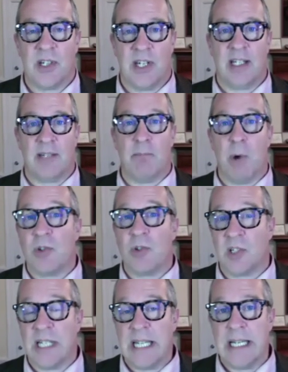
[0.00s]
It's
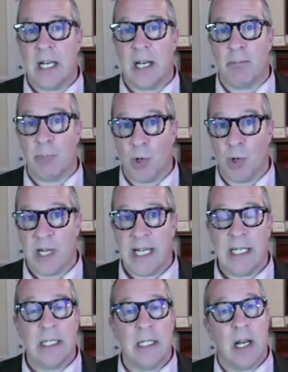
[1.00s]
mostly
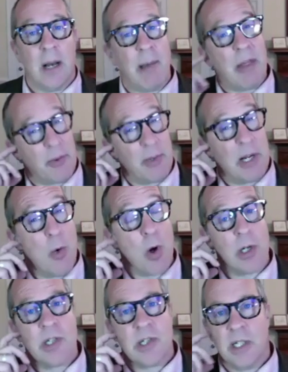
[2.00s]
boarding, about
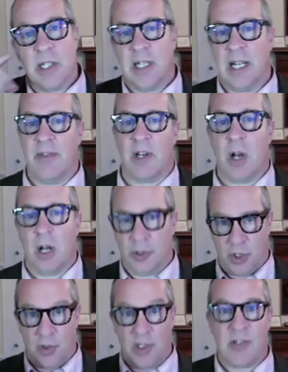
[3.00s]
3/4, and the
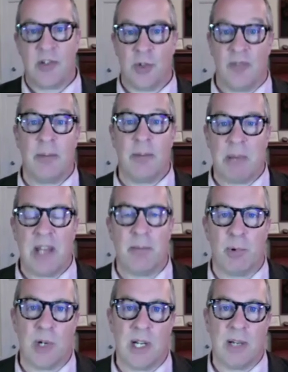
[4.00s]
culture is driven by the
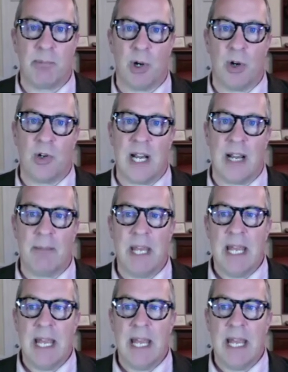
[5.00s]
boarding program.